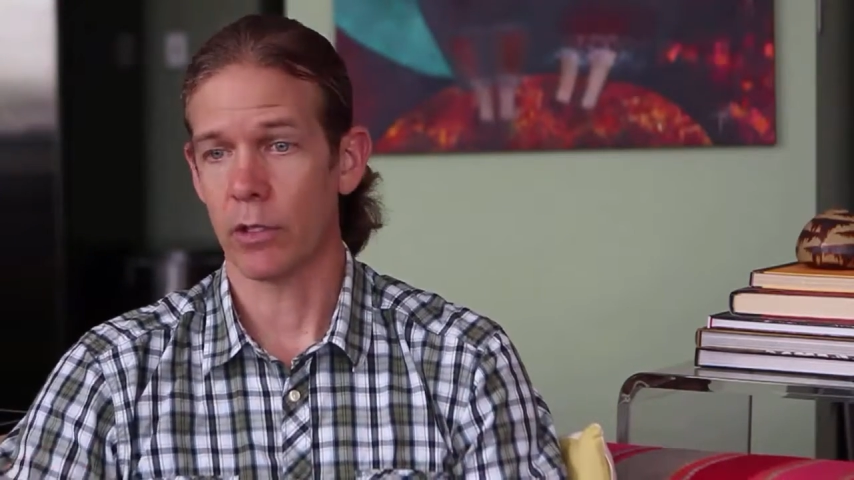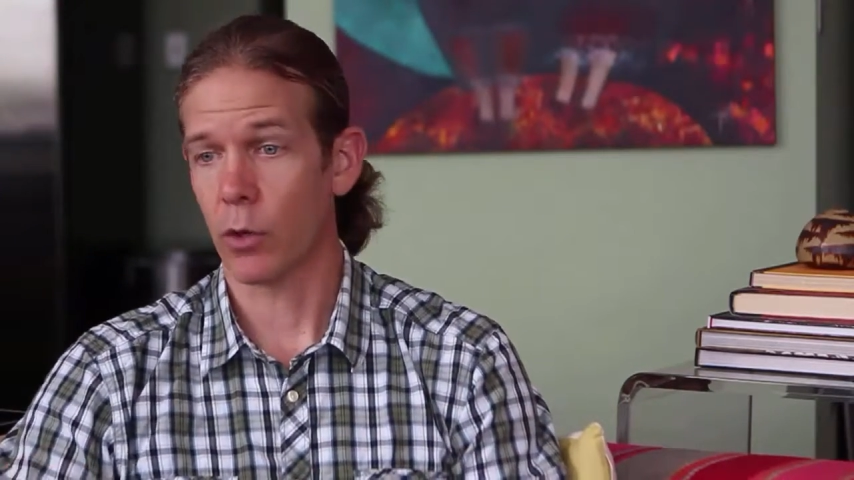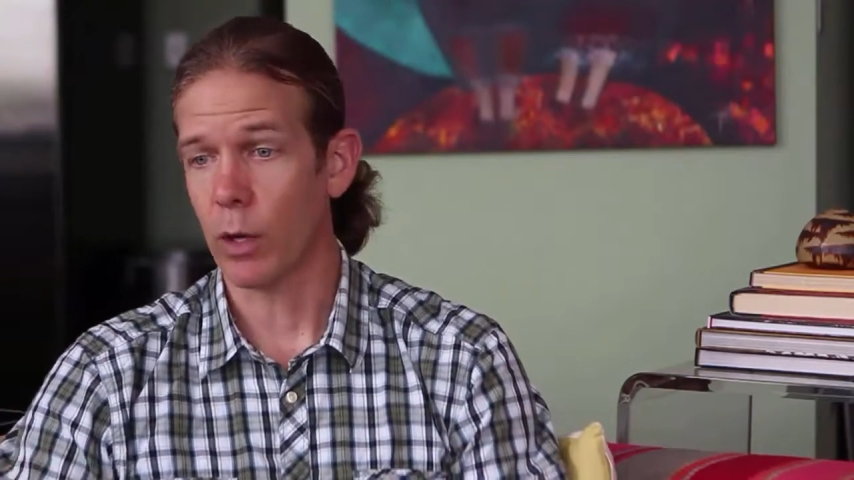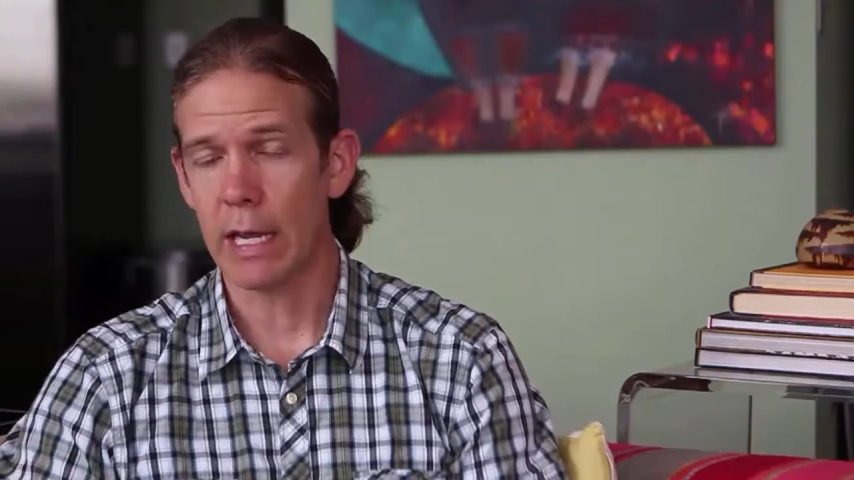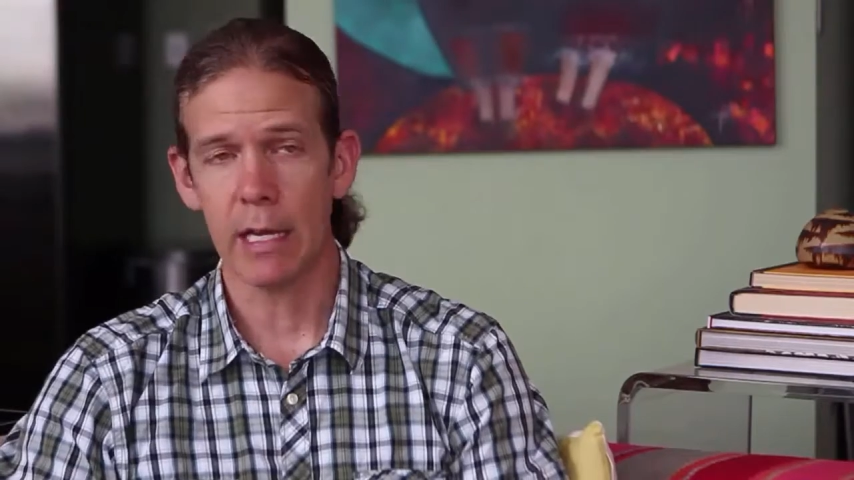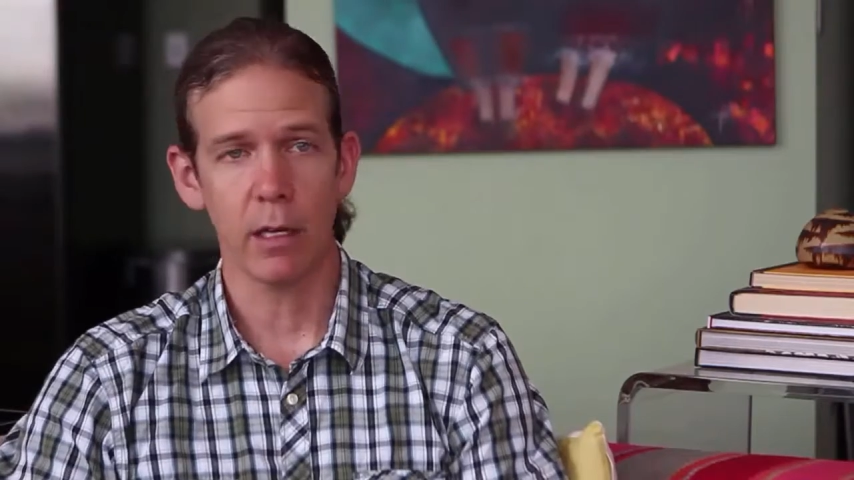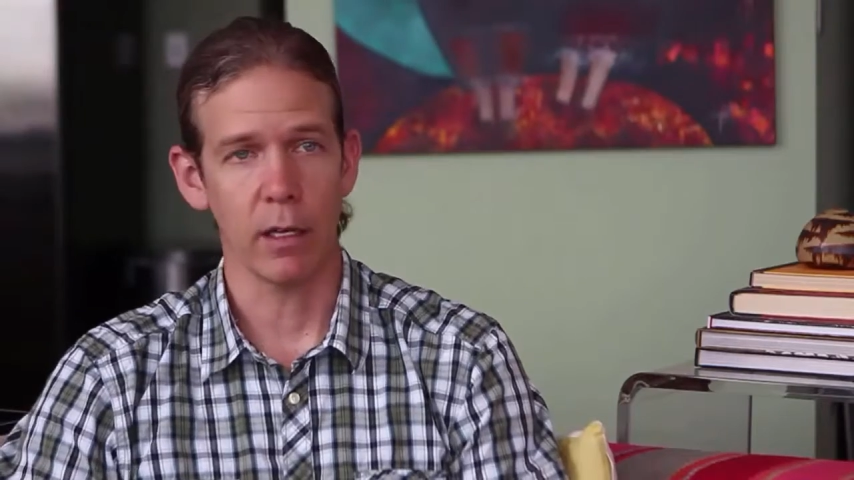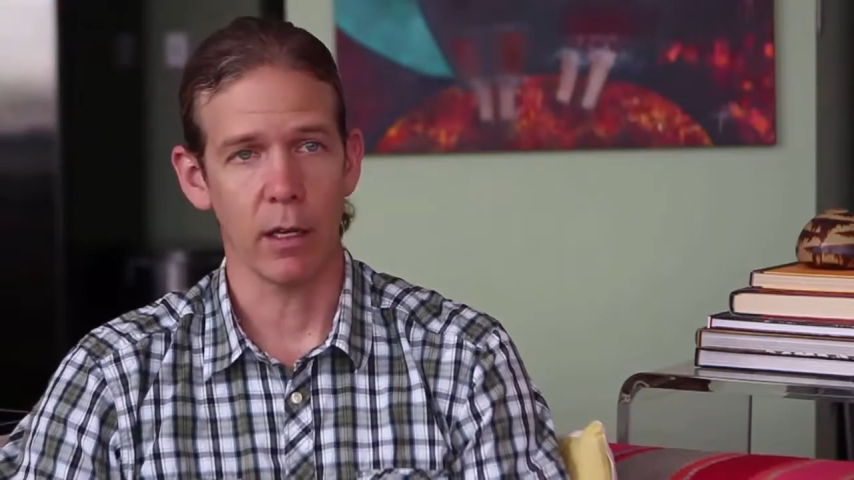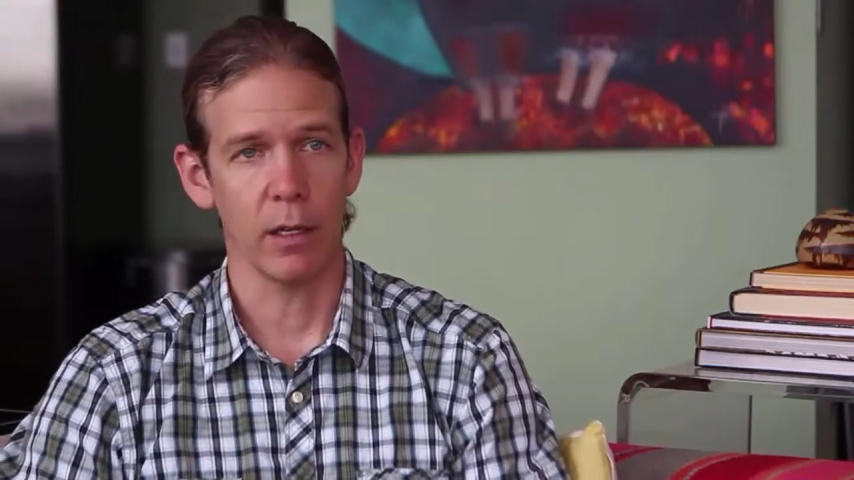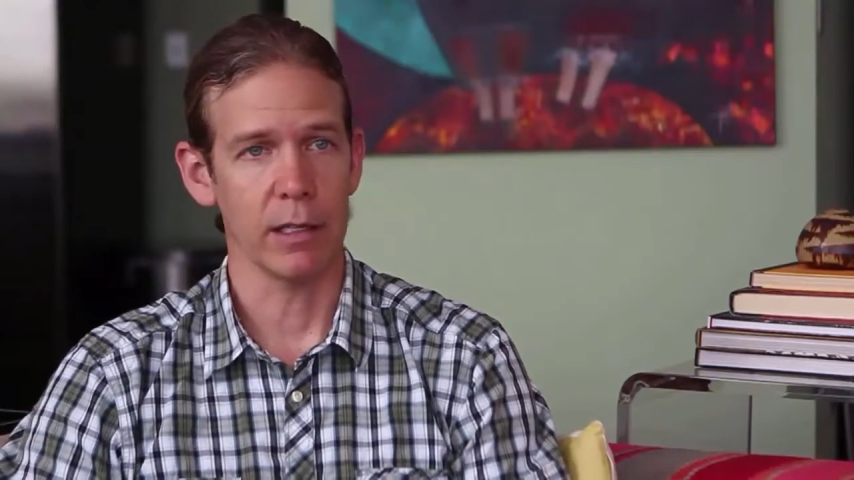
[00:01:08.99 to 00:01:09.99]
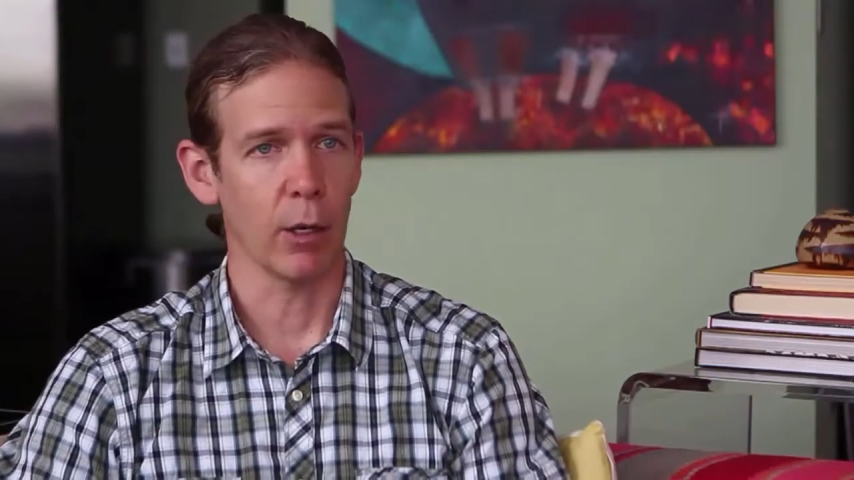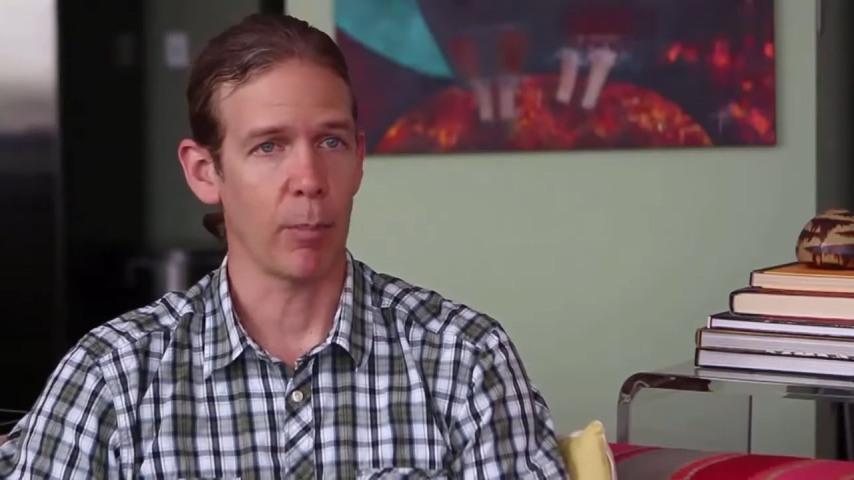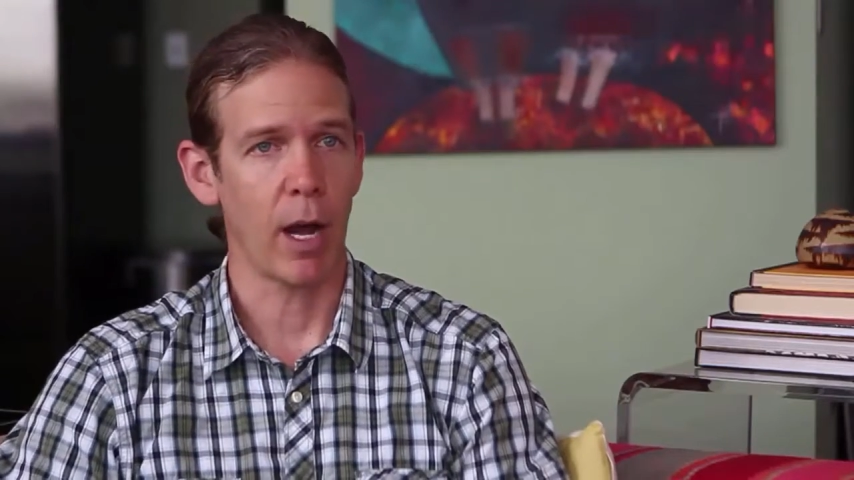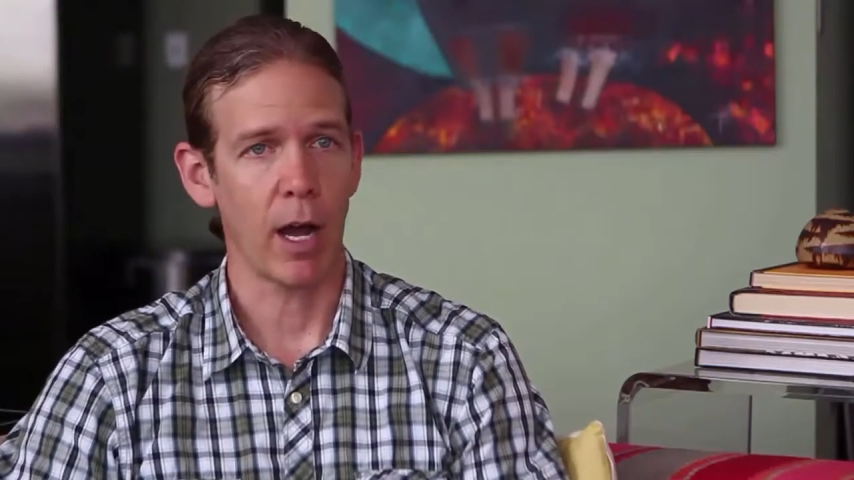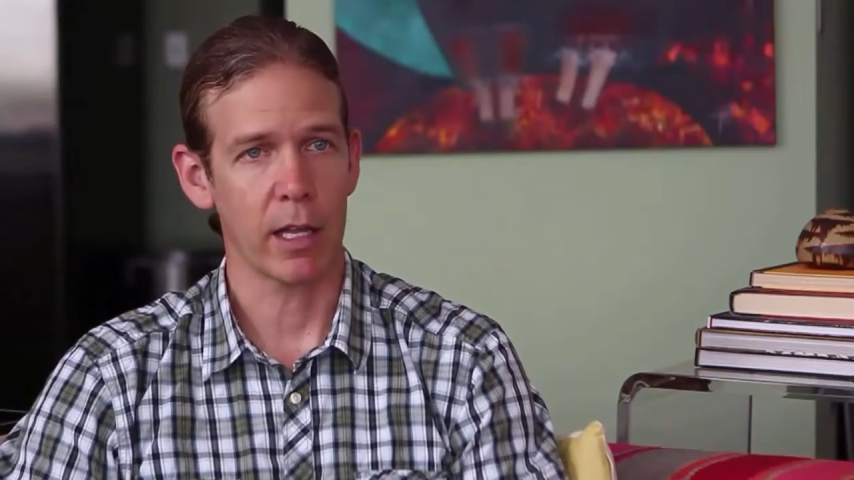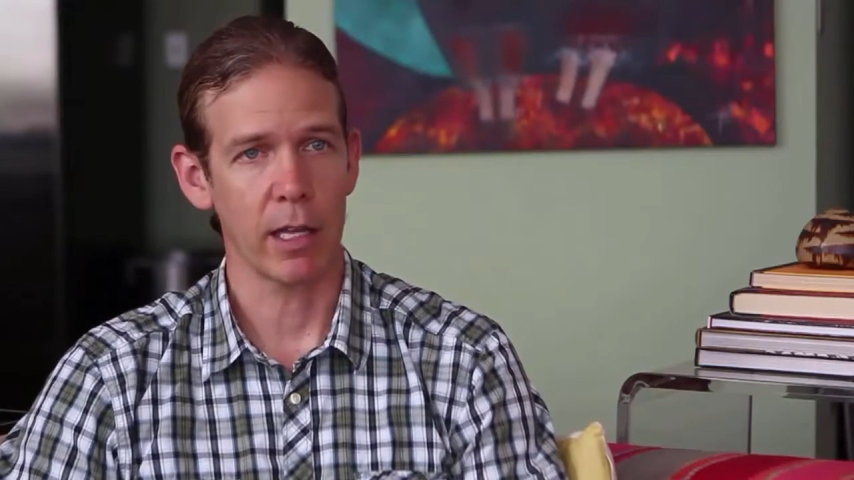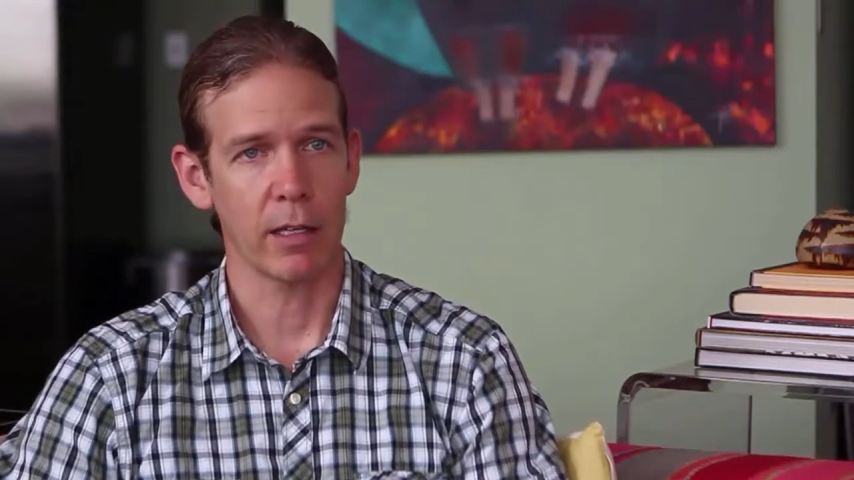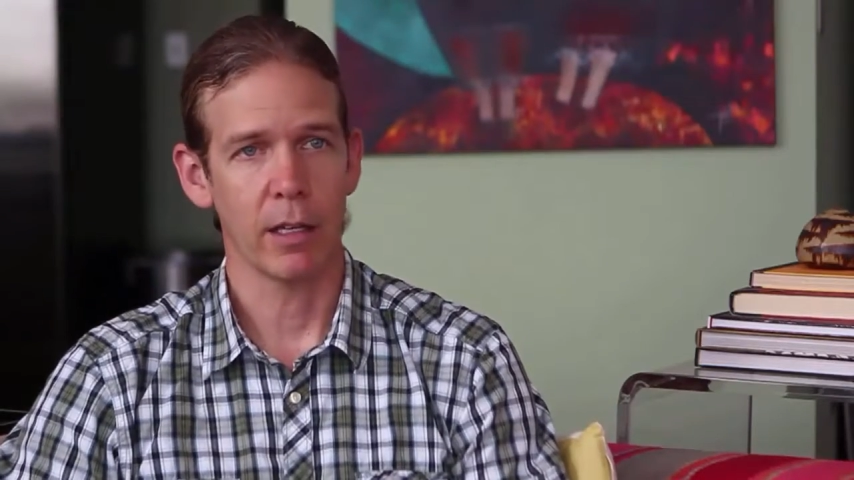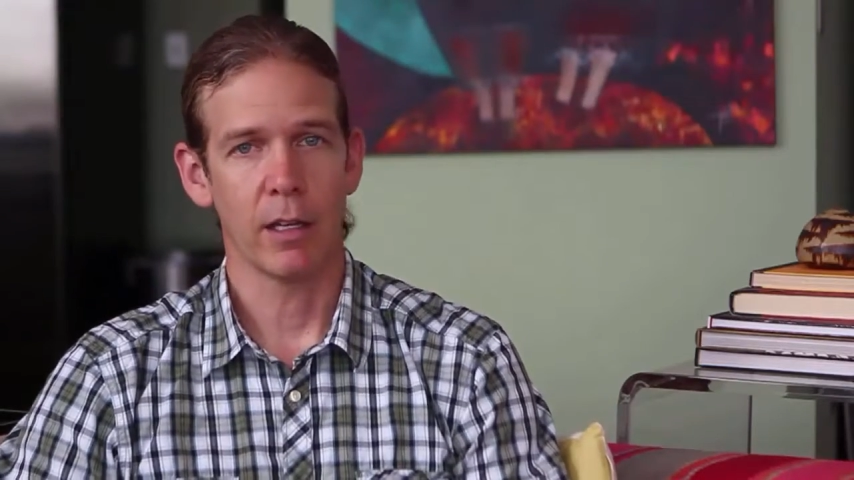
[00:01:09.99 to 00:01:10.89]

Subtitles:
screen, in their pocket,